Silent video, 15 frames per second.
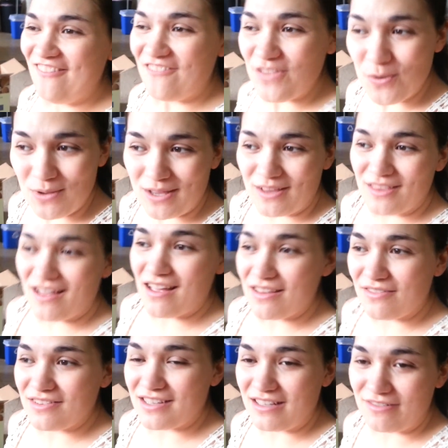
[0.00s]
Doing a lot
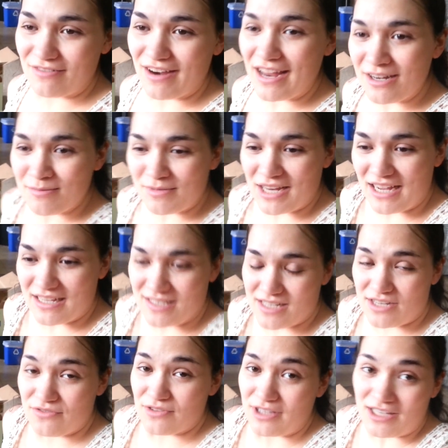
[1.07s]
of little random tasks
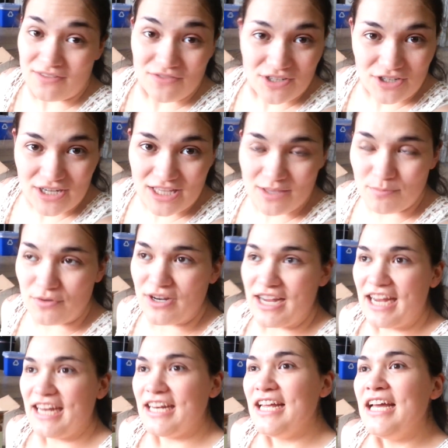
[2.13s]
can really invigorate the
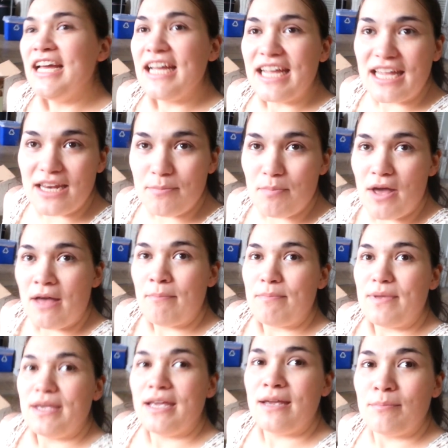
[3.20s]
brain, get it
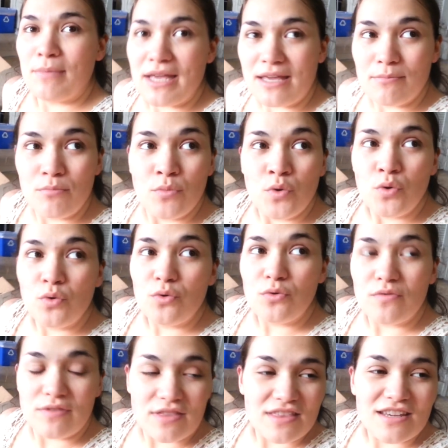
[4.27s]
pumping, make it
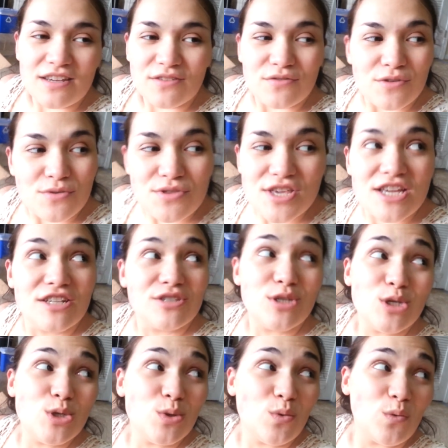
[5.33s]
move, and think of new things
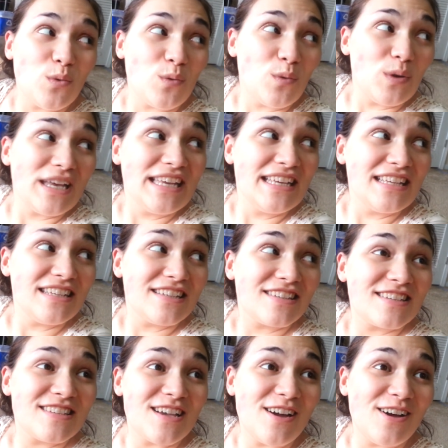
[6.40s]
to do.
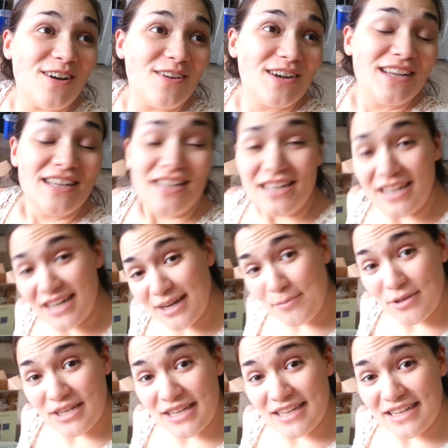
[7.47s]
So I'm
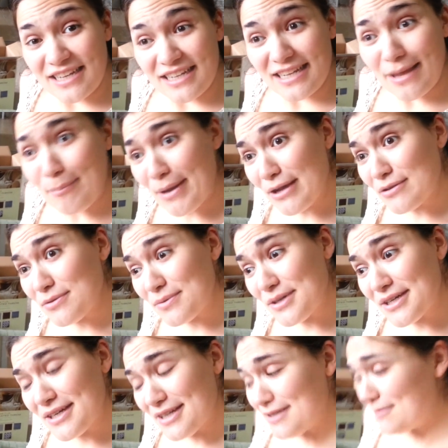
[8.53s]
gonna get back to
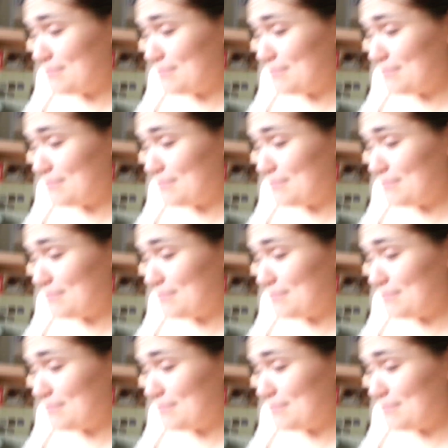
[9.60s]
work,